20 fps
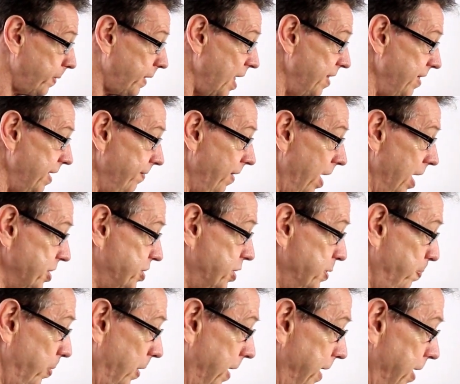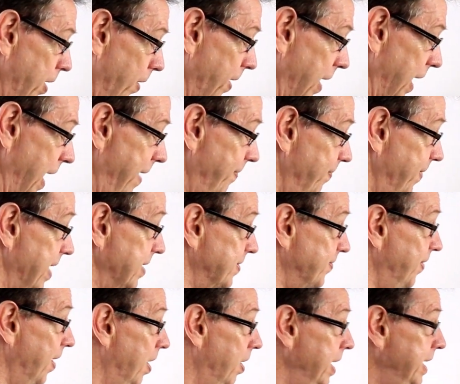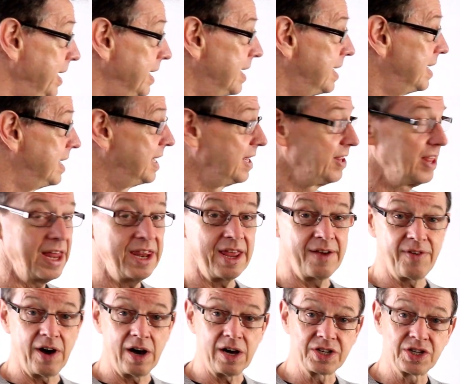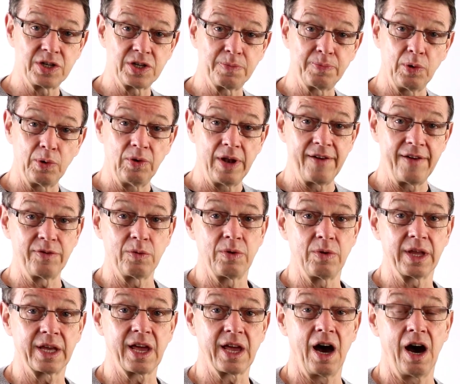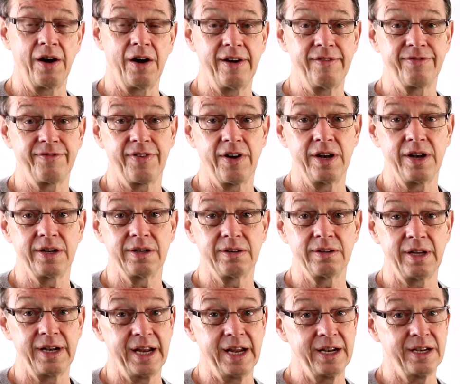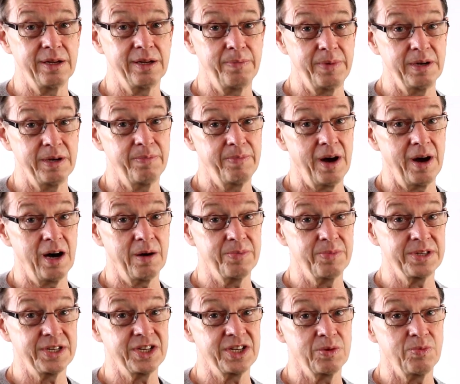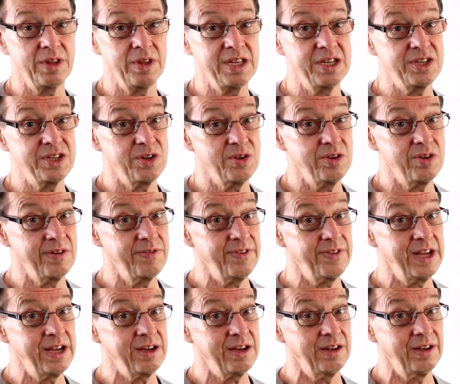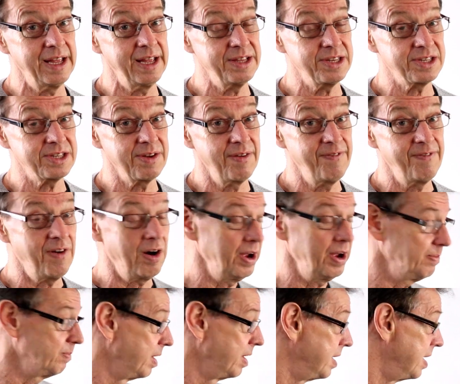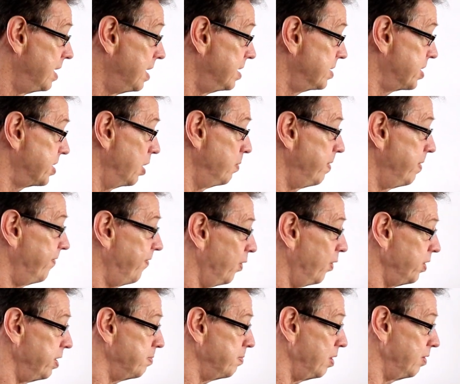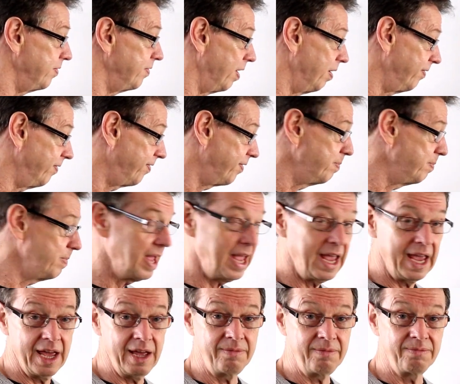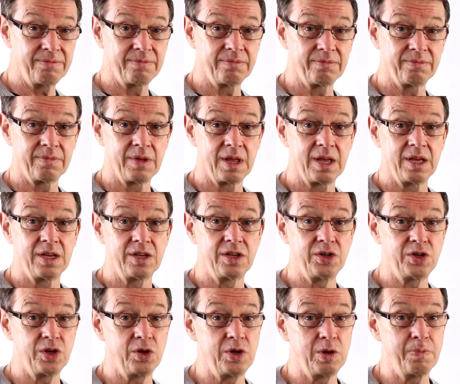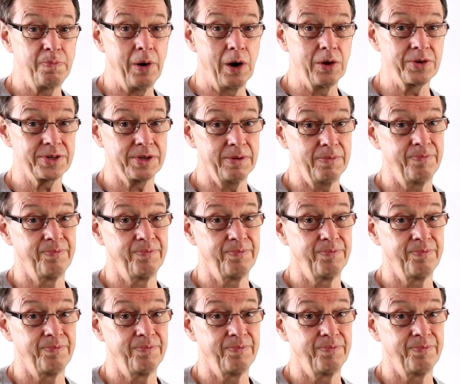they've asked you to pull in on the left, that's fine. Then they've asked you to pull level with the car in front and end up in a park position within 2 of your vehicle lengths. Fine. So before you move off from here, you do your possum.